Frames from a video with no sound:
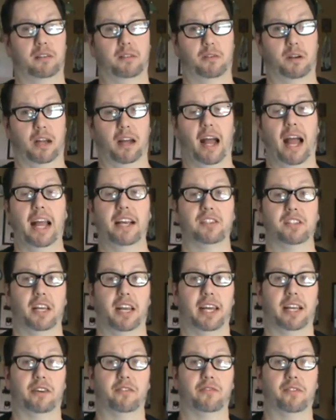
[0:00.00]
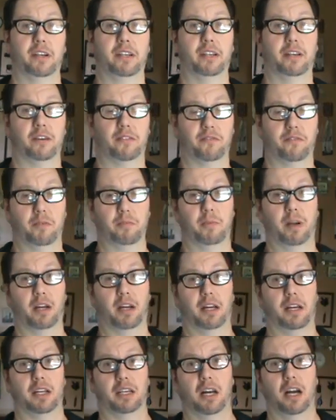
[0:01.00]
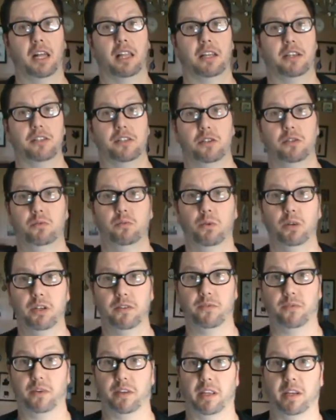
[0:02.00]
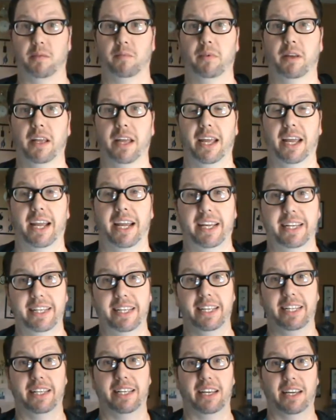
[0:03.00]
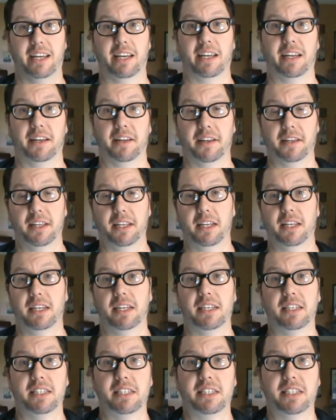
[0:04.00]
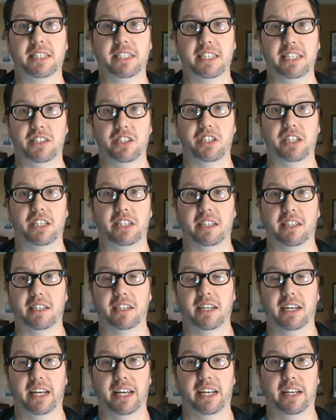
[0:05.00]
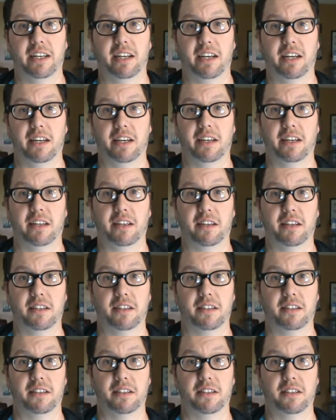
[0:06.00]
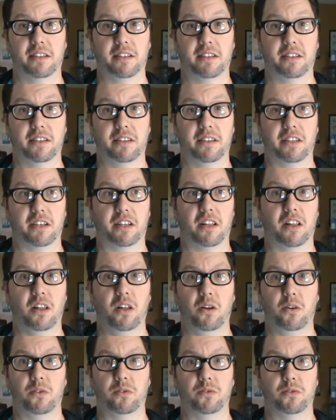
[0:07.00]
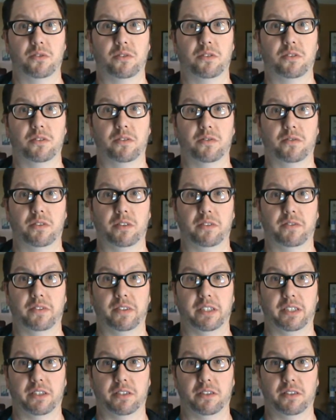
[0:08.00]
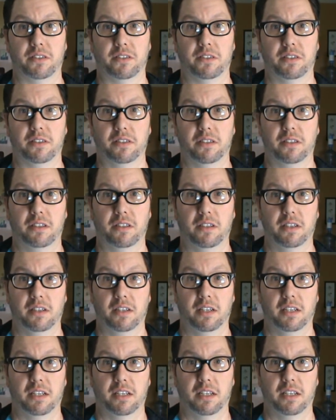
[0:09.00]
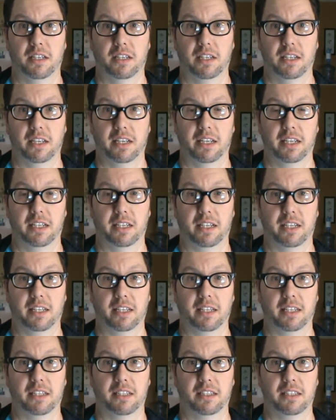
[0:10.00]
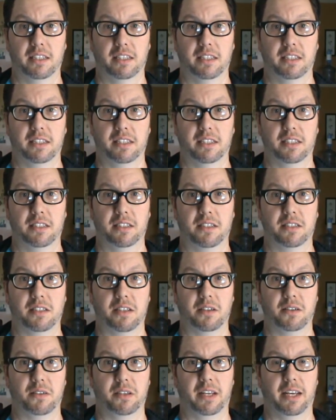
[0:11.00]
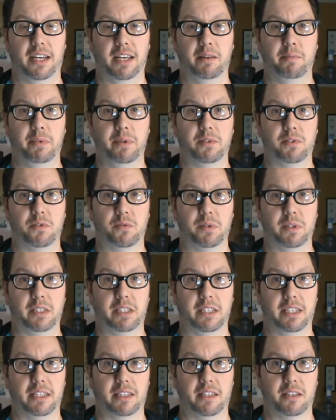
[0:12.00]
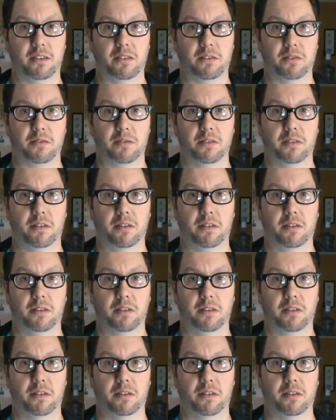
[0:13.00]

Actually, I had a friend from college who worked for them and did stitching and the clothes for the figures. And so yeah, it'd be sweet to get those.